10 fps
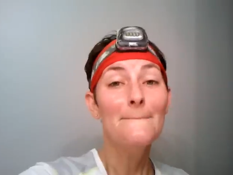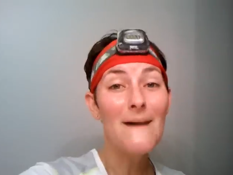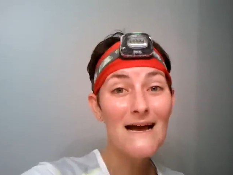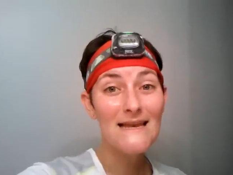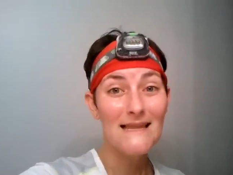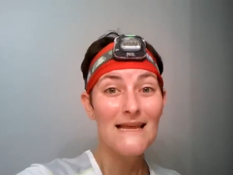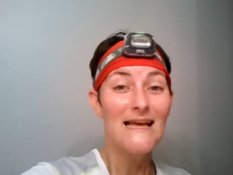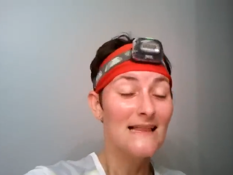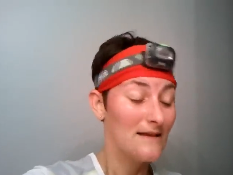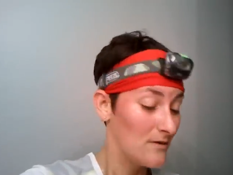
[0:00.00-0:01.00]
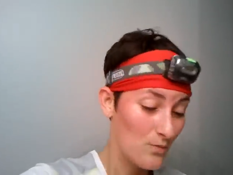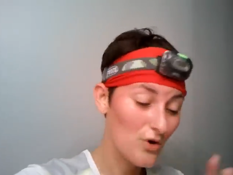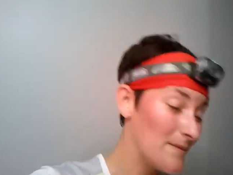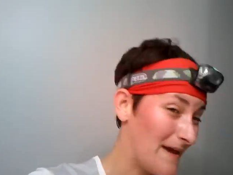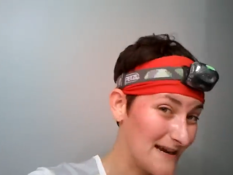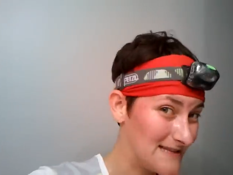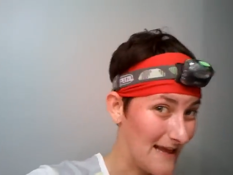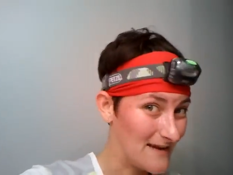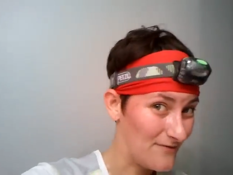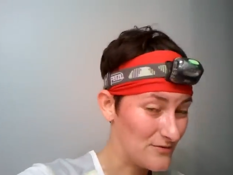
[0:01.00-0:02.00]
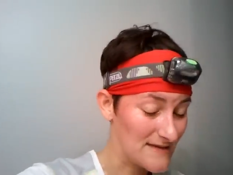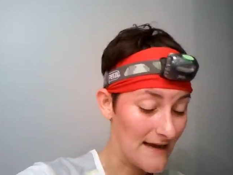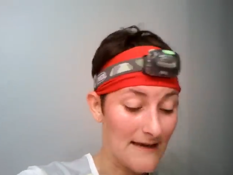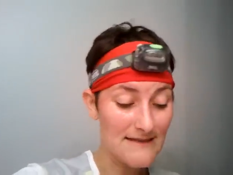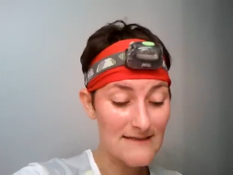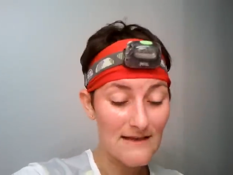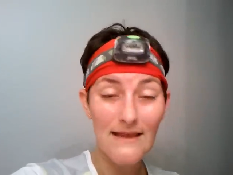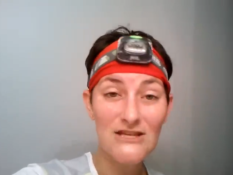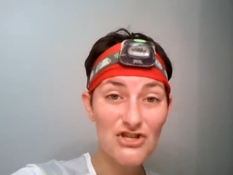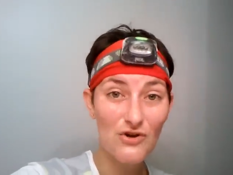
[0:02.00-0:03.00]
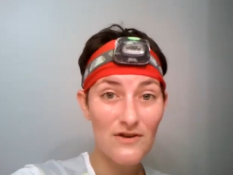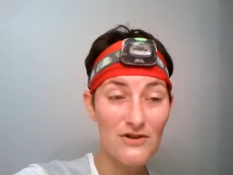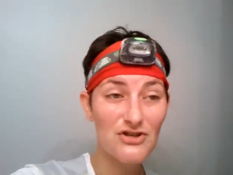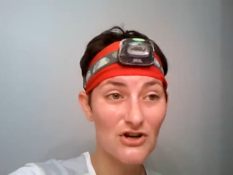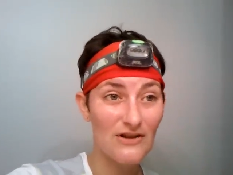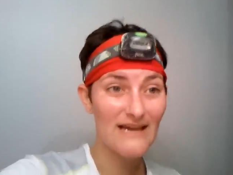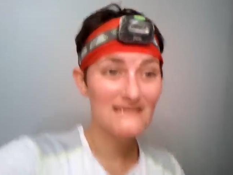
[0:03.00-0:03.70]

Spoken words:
But we'll get back to that in a few seconds. Let's show you the shirt.